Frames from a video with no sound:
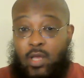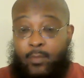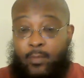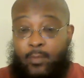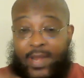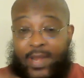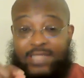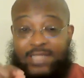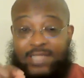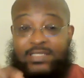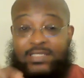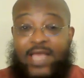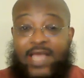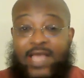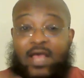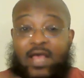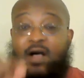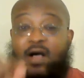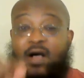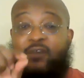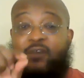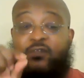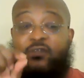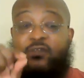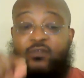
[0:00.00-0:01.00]
but it's not
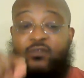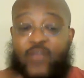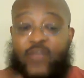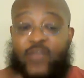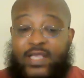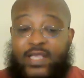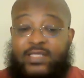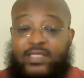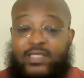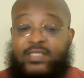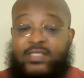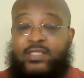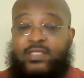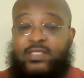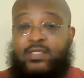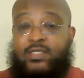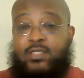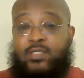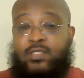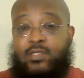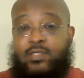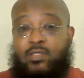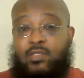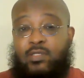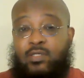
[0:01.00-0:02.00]
a
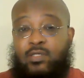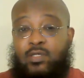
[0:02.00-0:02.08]
fix.